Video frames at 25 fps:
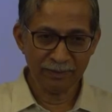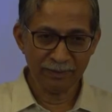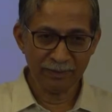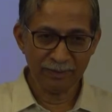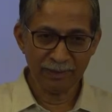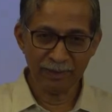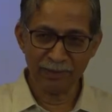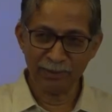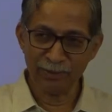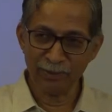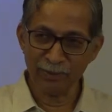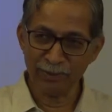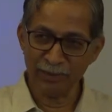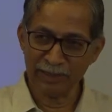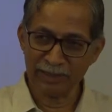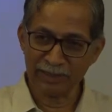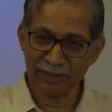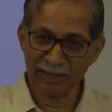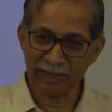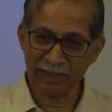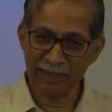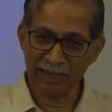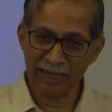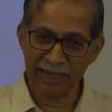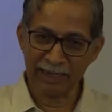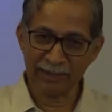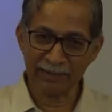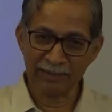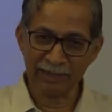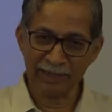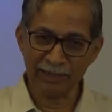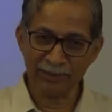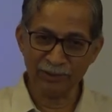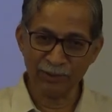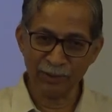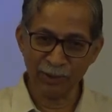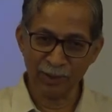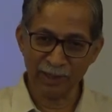then you must connect
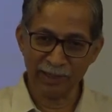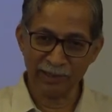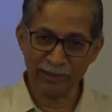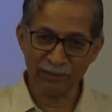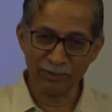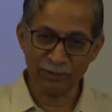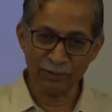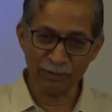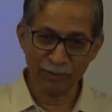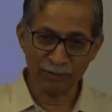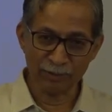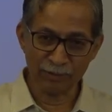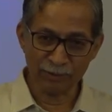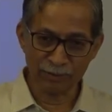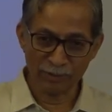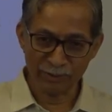that joint to,